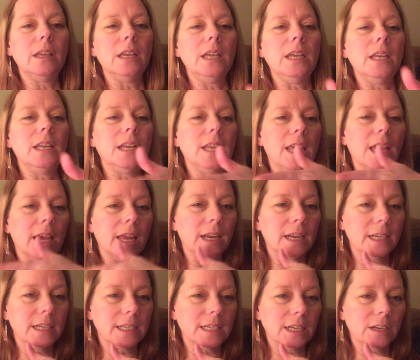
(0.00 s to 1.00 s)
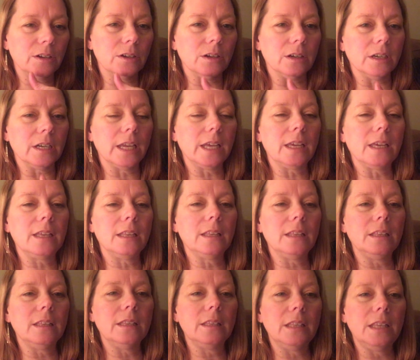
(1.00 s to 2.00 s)
eat again at dinner.
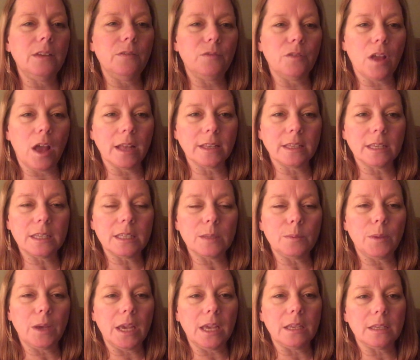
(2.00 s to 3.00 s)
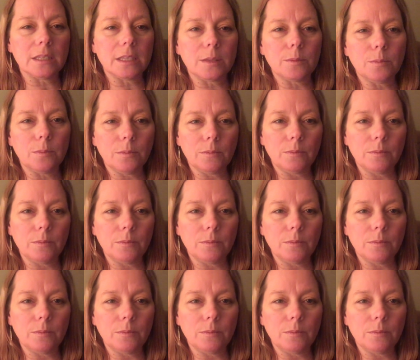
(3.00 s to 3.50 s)
Leave lots of space,